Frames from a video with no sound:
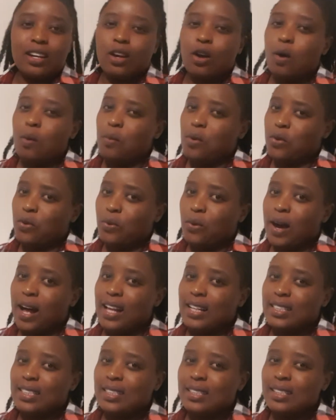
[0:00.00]
common
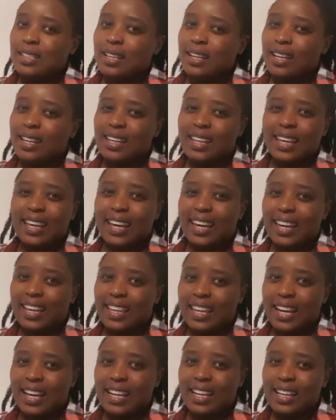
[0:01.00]
word in
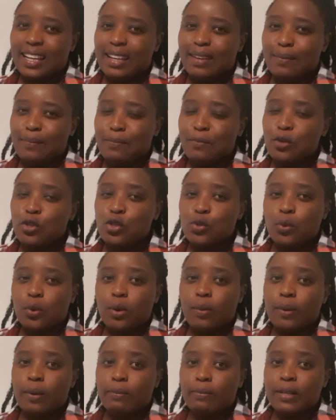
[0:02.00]
Kenya. Most
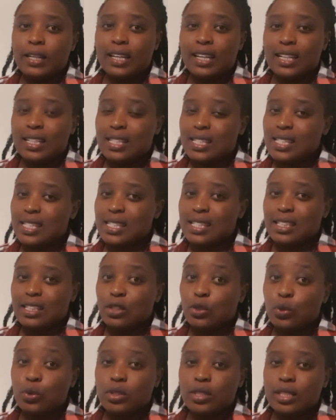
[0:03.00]
probably it's
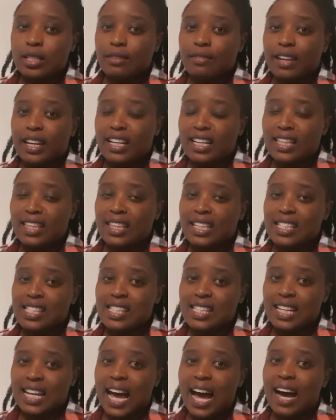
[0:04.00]
used even in the
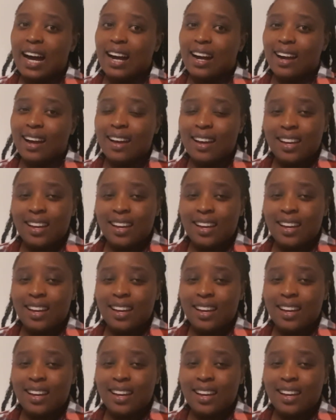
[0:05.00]
slang.